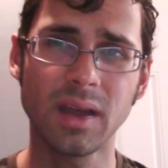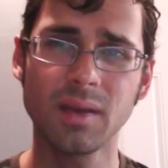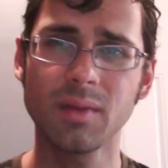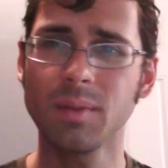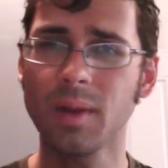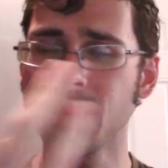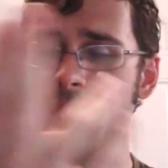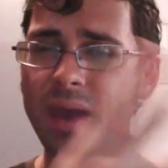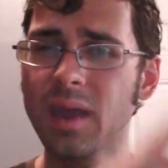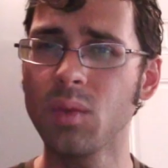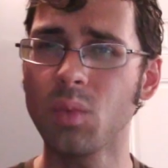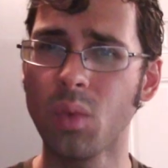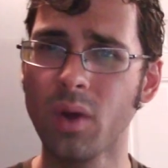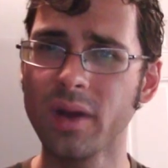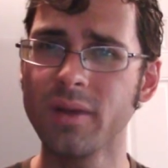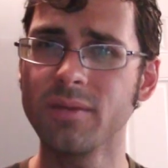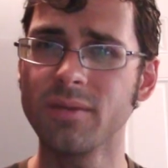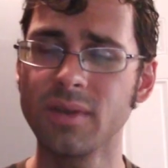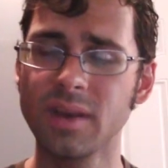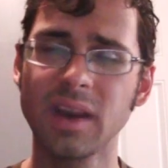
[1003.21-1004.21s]
I made
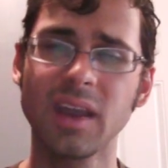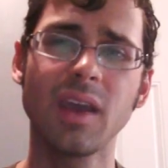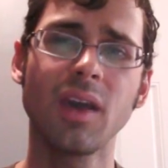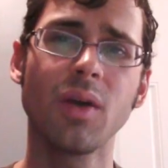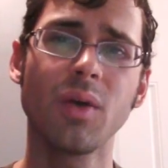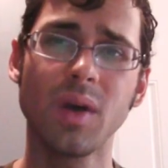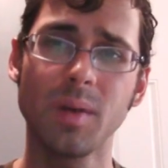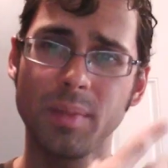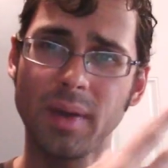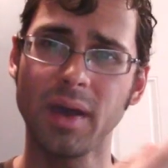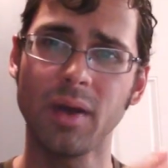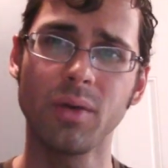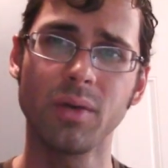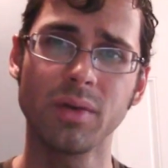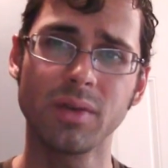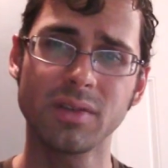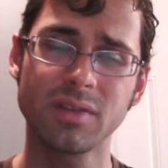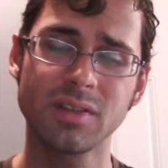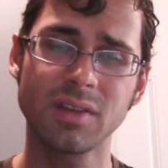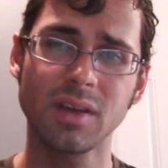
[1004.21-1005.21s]
one video
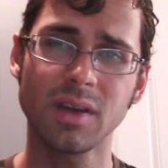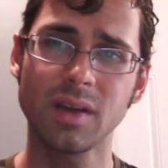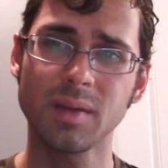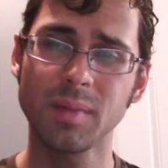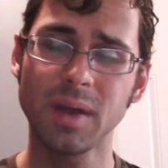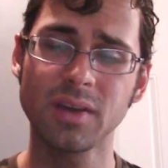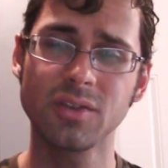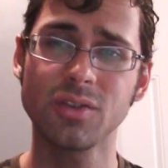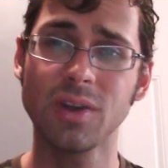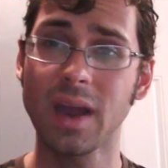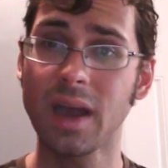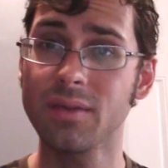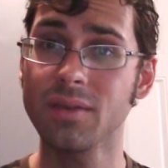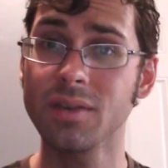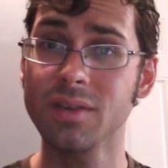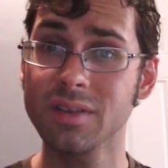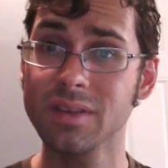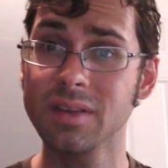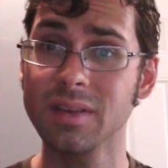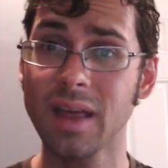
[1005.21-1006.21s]
about my
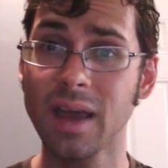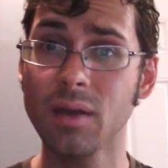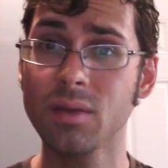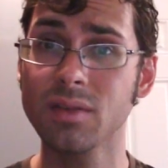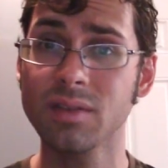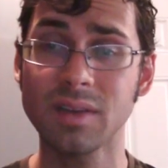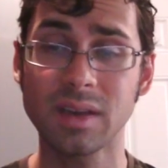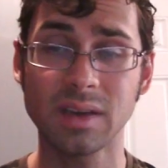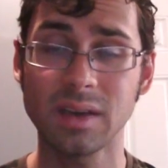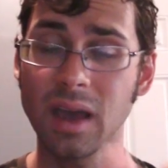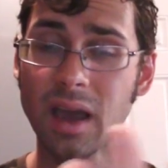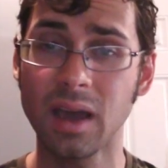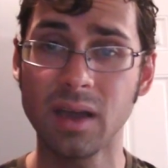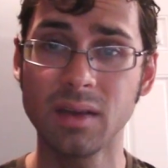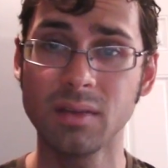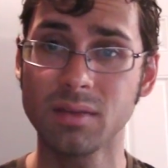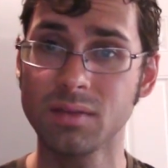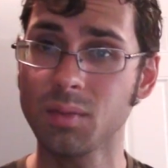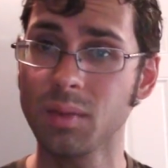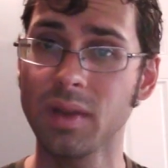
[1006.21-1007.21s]
travels in Laos. Like,
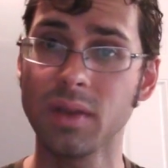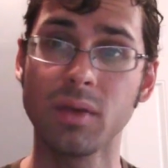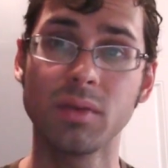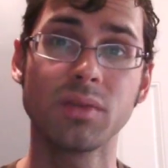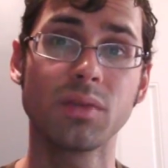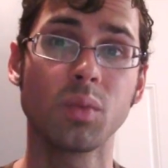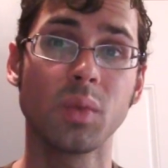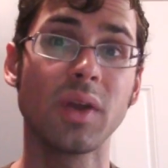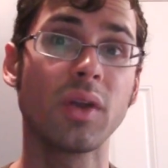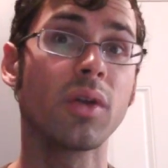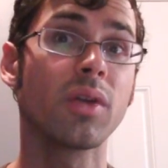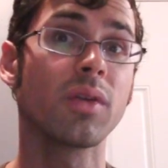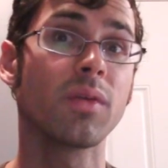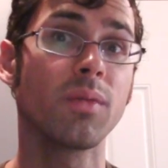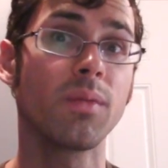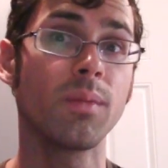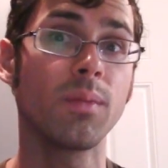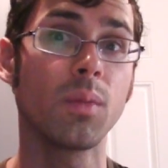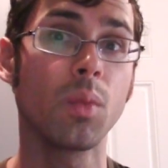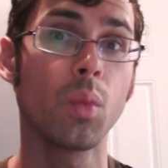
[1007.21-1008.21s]
not, it was one of those
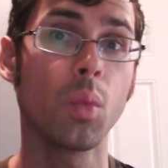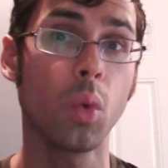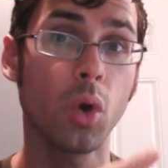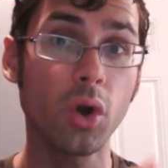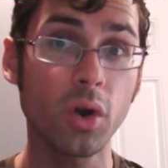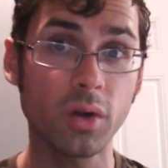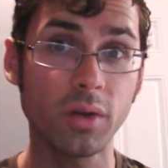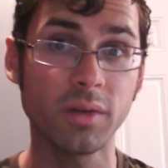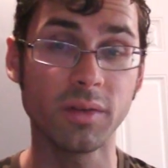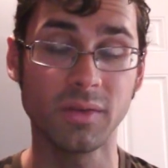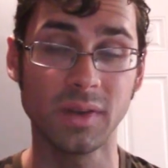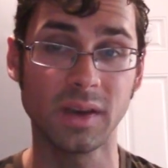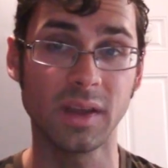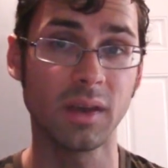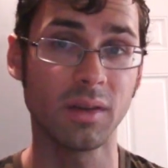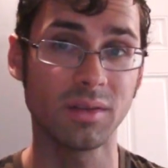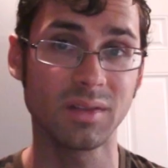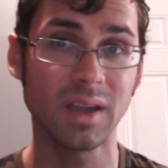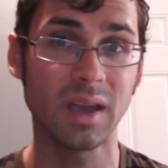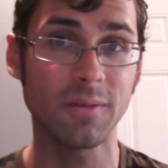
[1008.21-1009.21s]
weird world
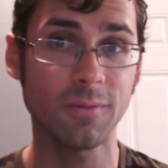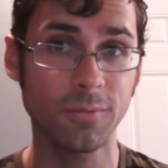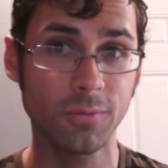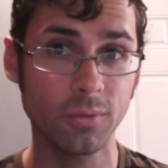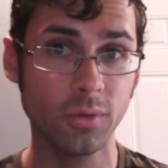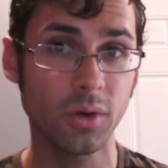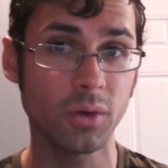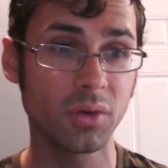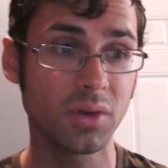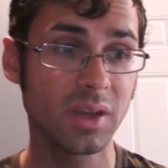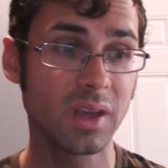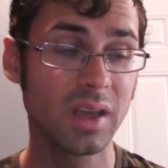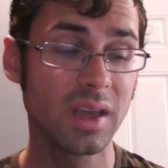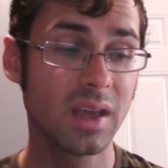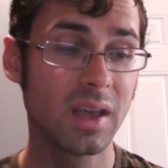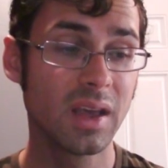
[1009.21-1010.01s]
videos, not fruit.